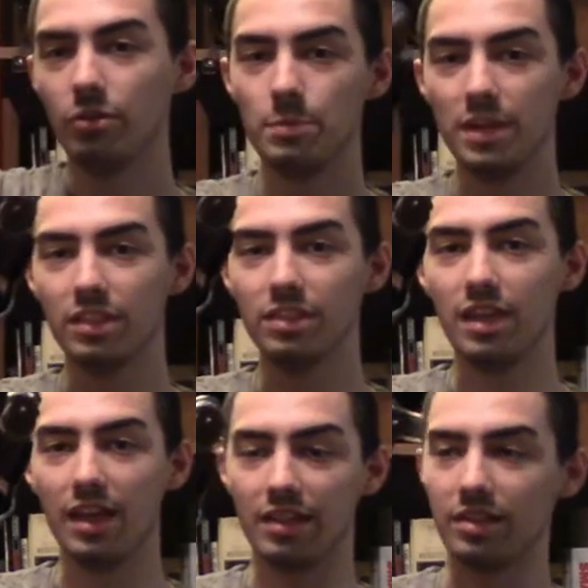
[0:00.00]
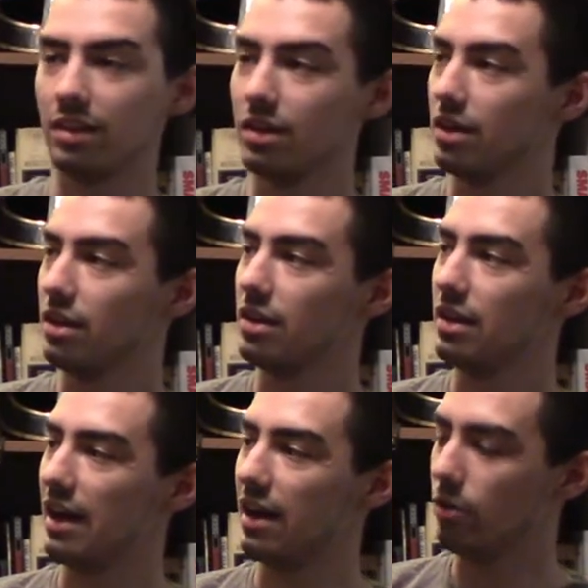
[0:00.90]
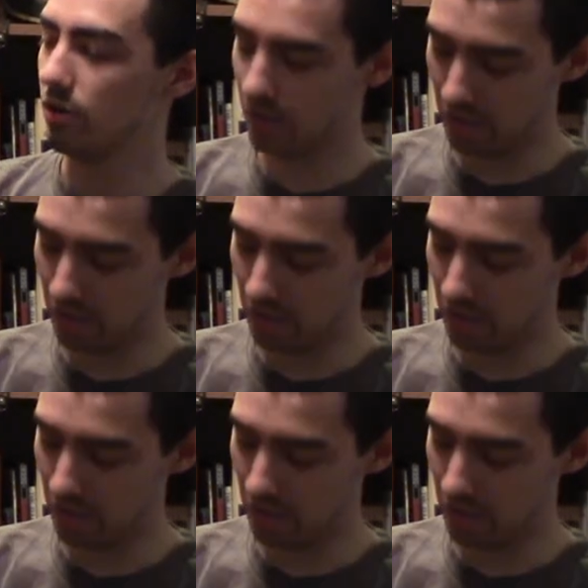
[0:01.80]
would be this. Now,